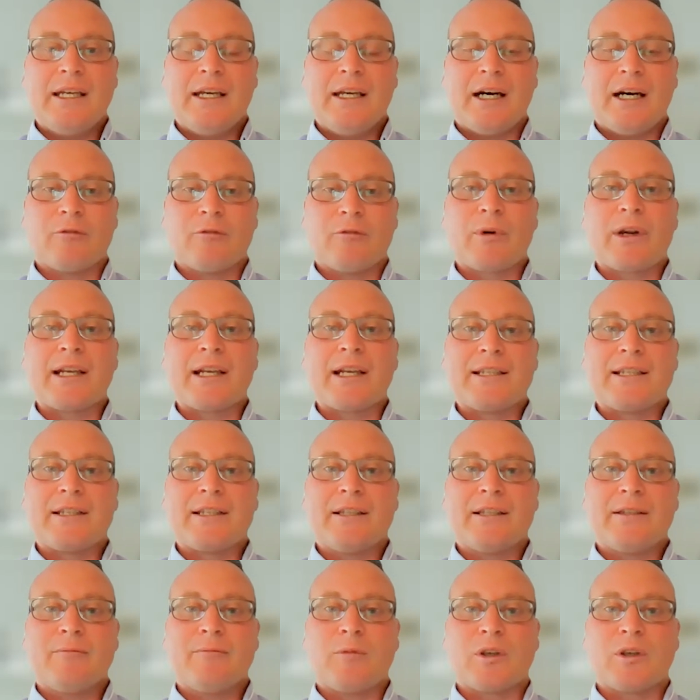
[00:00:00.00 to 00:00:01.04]

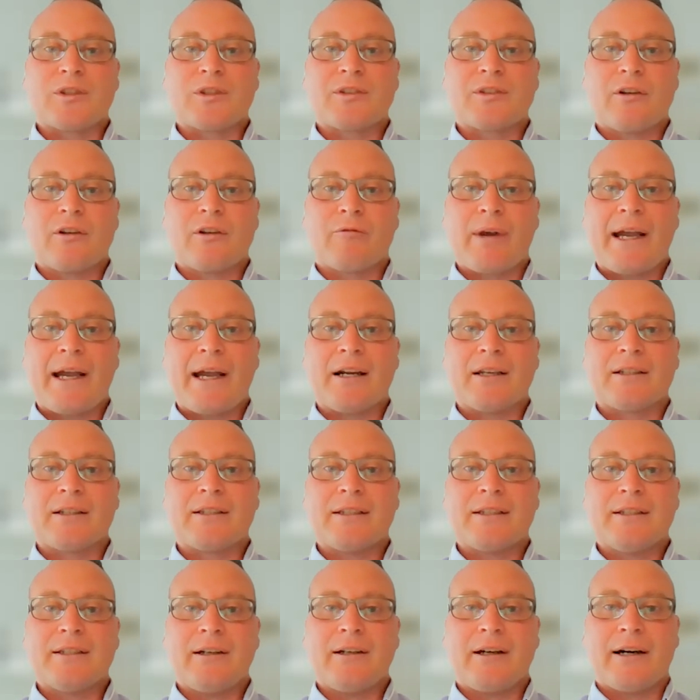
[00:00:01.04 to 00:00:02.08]
really was around